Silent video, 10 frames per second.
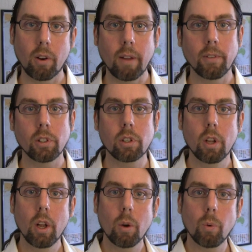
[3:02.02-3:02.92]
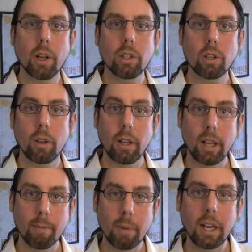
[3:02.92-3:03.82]
agreements, which
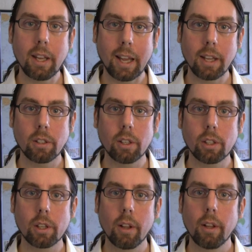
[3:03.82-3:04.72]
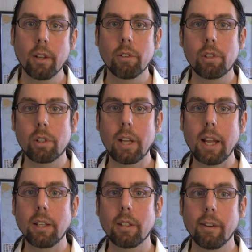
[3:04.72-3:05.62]
in many cases
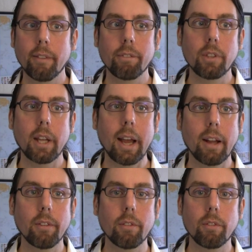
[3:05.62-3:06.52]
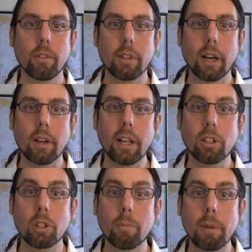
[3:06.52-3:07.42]
state that there
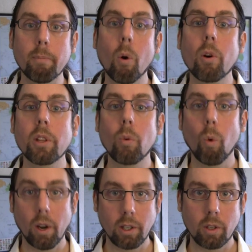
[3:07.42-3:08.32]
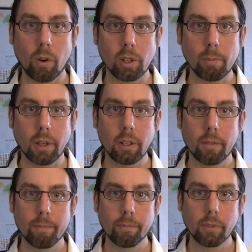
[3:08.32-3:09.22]
needs to be more than one endorsement,
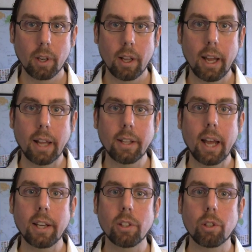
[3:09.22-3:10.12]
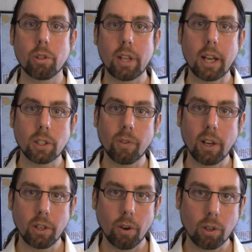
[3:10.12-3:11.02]
and that is to satisfy
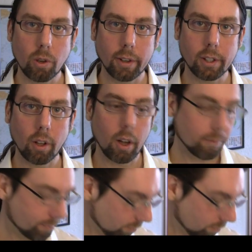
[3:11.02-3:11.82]
New York trust law.